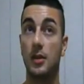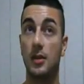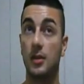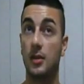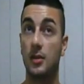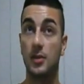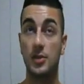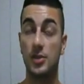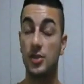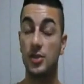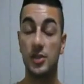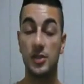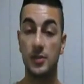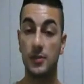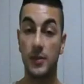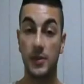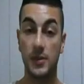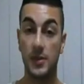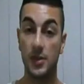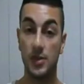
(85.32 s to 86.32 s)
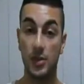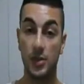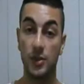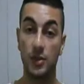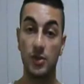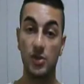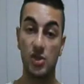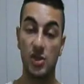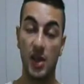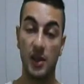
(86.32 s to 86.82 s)
Because she just was such a
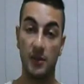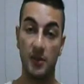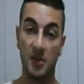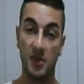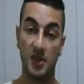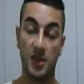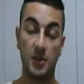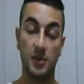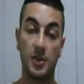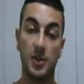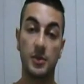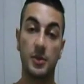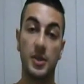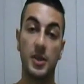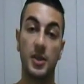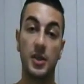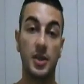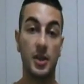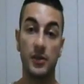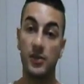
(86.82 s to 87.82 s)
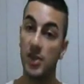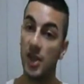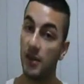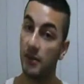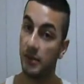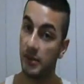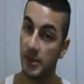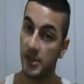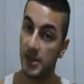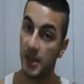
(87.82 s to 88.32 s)
huge name for WWE. If she
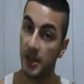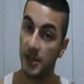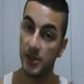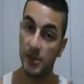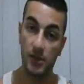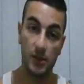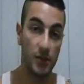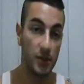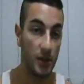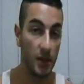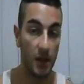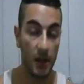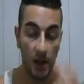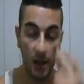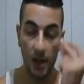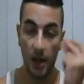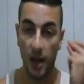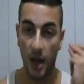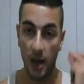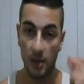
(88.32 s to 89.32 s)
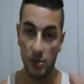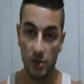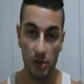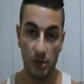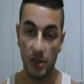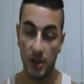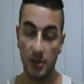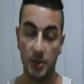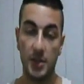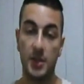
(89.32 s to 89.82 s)
ever decides to, I'm
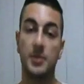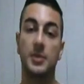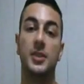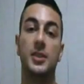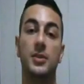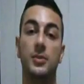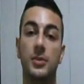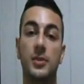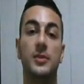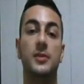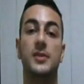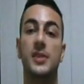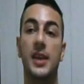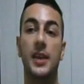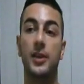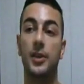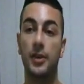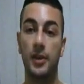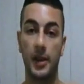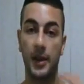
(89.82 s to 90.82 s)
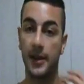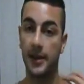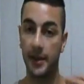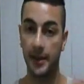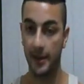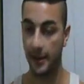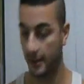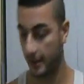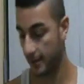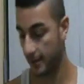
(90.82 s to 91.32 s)
sure WWE would take her like